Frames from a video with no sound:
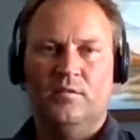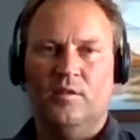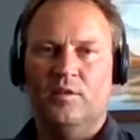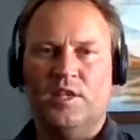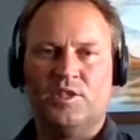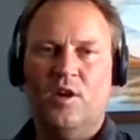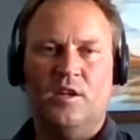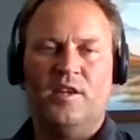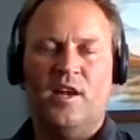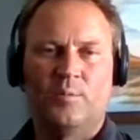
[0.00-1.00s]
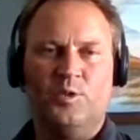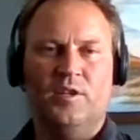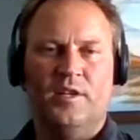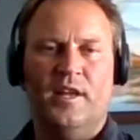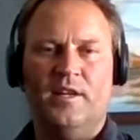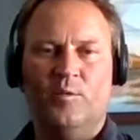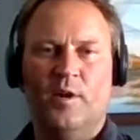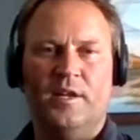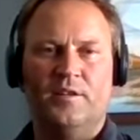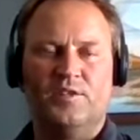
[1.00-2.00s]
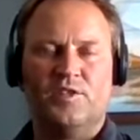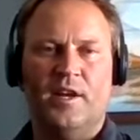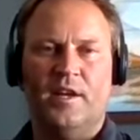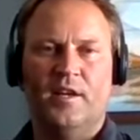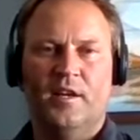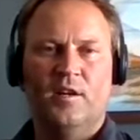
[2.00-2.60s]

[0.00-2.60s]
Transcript: It's not captured in any way to say,